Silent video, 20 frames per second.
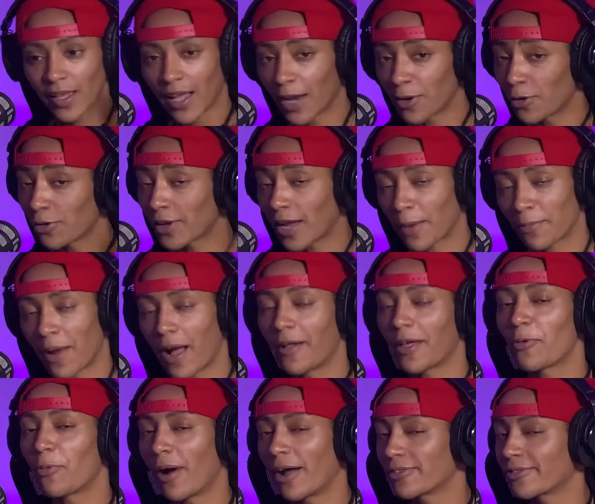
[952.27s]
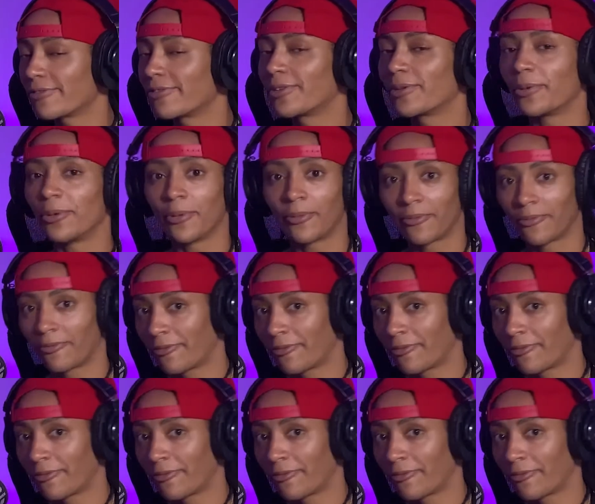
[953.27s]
I know y'all probably watching too.